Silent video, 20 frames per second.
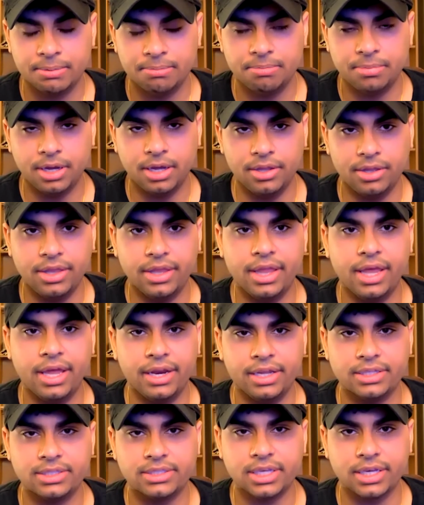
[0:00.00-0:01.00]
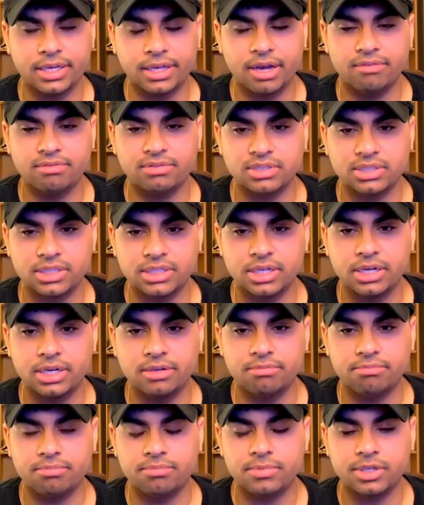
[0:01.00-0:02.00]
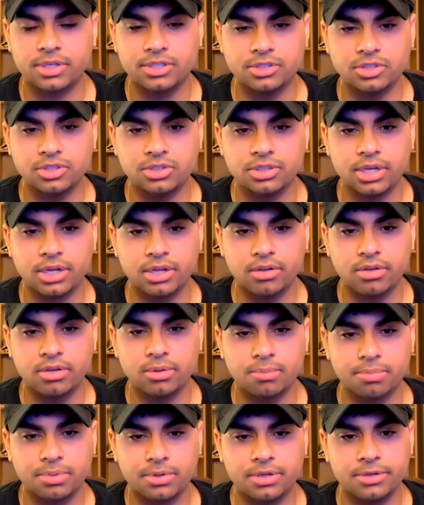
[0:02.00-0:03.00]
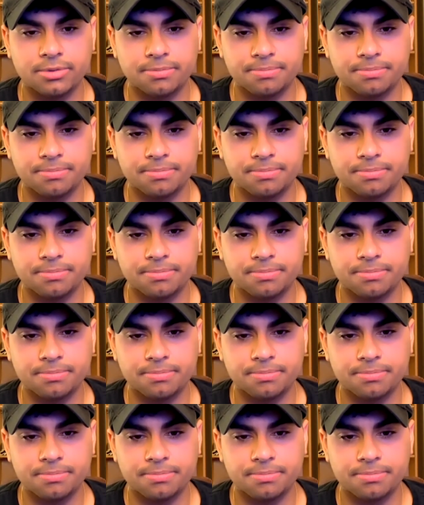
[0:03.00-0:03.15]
and then it's like obviously he got injured, hello, but